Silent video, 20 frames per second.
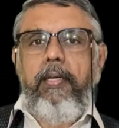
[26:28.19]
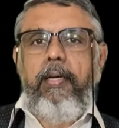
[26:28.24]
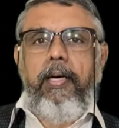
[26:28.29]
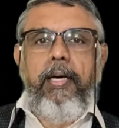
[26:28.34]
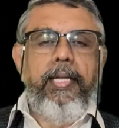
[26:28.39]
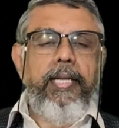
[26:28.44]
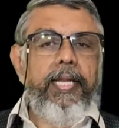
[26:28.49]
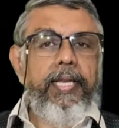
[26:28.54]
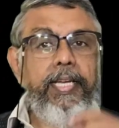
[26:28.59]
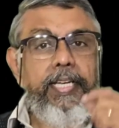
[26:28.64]

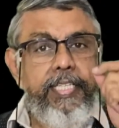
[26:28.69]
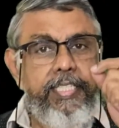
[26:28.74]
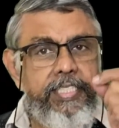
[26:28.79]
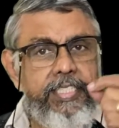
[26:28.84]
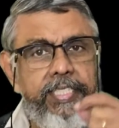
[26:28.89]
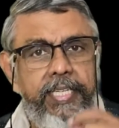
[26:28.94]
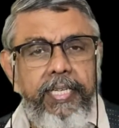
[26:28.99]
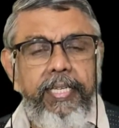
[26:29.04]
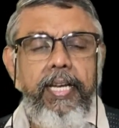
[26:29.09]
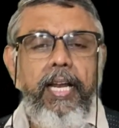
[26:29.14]
And an
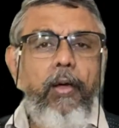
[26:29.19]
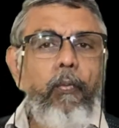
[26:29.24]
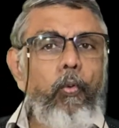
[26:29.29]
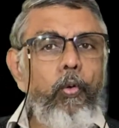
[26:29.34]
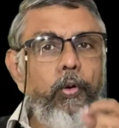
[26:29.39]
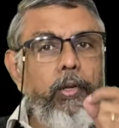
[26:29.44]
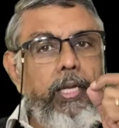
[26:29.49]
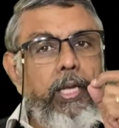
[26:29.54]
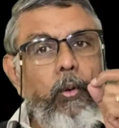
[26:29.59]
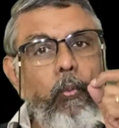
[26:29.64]
initiator, I want
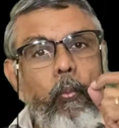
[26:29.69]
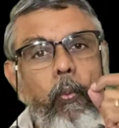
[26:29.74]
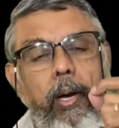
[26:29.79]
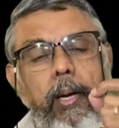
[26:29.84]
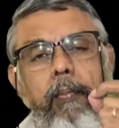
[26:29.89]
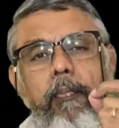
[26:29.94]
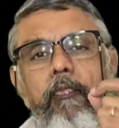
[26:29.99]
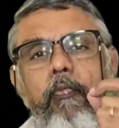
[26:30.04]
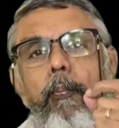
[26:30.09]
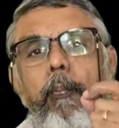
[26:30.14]
to give
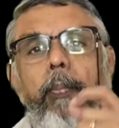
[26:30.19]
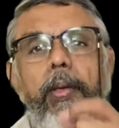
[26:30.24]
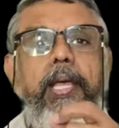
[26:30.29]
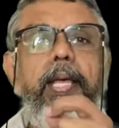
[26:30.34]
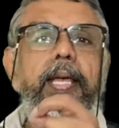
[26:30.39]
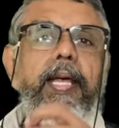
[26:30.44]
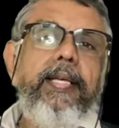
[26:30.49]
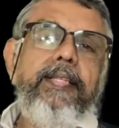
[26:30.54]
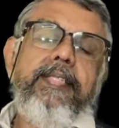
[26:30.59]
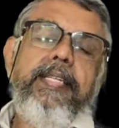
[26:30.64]
one big
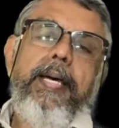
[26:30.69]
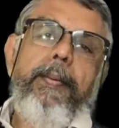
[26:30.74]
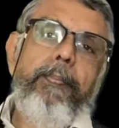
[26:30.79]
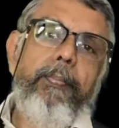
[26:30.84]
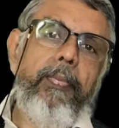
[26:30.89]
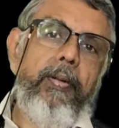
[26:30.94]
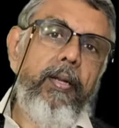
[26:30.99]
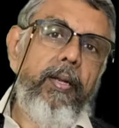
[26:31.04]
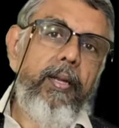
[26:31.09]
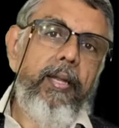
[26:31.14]

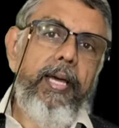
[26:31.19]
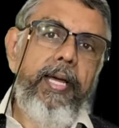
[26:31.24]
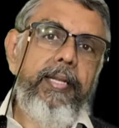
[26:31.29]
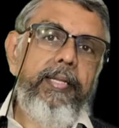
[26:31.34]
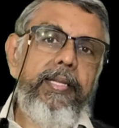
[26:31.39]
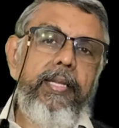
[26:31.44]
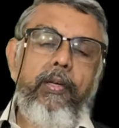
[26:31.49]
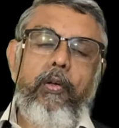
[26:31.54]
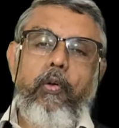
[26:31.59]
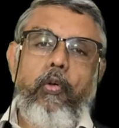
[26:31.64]
example and
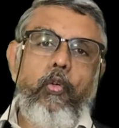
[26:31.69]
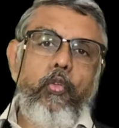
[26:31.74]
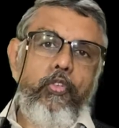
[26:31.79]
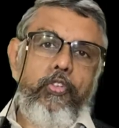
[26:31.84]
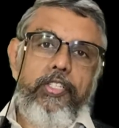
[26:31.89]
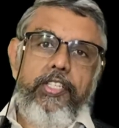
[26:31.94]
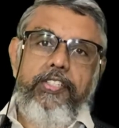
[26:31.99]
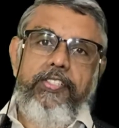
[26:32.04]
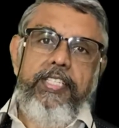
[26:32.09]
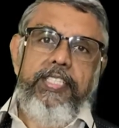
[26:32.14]
then close
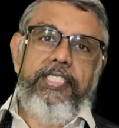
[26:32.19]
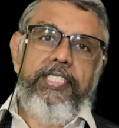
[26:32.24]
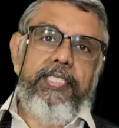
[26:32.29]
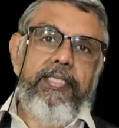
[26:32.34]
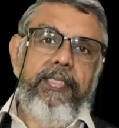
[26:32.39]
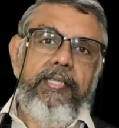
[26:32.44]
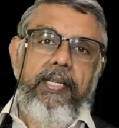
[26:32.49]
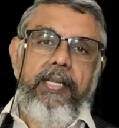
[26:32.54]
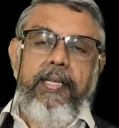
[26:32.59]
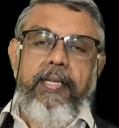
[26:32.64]
this session.
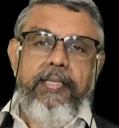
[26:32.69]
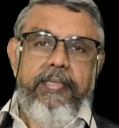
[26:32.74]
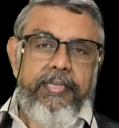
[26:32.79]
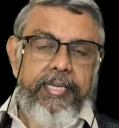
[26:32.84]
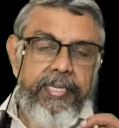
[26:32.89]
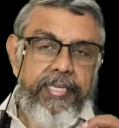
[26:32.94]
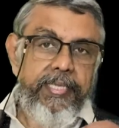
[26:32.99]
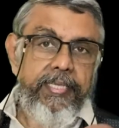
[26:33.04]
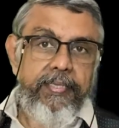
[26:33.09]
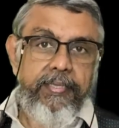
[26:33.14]

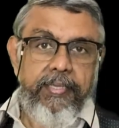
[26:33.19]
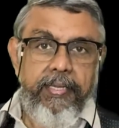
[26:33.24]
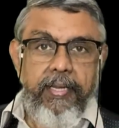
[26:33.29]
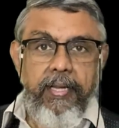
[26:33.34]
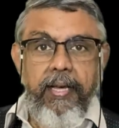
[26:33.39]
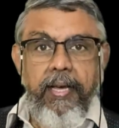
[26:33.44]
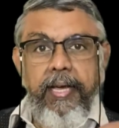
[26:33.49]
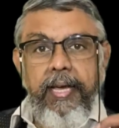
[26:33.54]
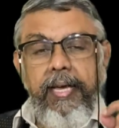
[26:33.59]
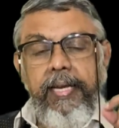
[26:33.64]
That is,
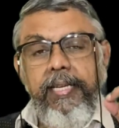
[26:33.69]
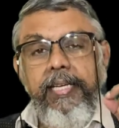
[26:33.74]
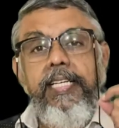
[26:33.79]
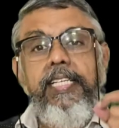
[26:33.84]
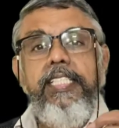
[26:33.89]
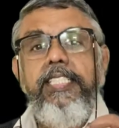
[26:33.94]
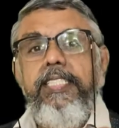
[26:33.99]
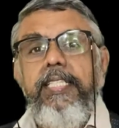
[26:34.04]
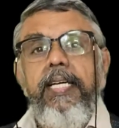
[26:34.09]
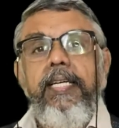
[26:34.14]
an
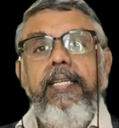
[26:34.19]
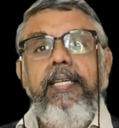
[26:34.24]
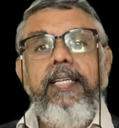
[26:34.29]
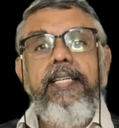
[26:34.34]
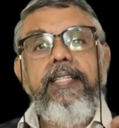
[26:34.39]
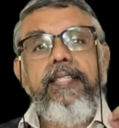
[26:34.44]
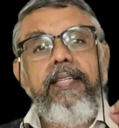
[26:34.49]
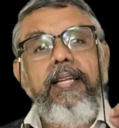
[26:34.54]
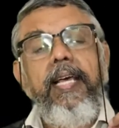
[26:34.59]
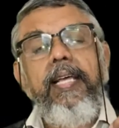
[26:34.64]
initiator
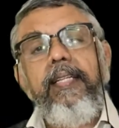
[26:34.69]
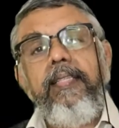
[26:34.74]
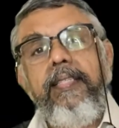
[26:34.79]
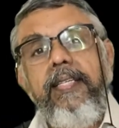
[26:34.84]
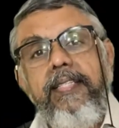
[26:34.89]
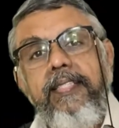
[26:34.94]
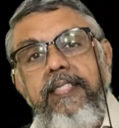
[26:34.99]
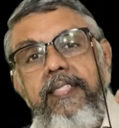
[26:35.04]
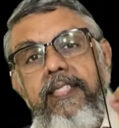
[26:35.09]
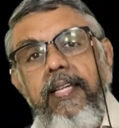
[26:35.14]
is like the
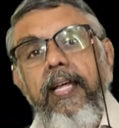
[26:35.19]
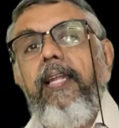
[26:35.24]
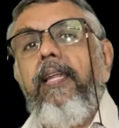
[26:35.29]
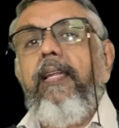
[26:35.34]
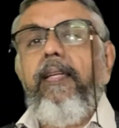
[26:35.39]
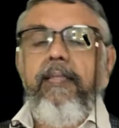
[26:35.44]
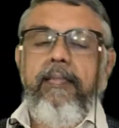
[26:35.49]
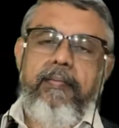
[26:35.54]
sun.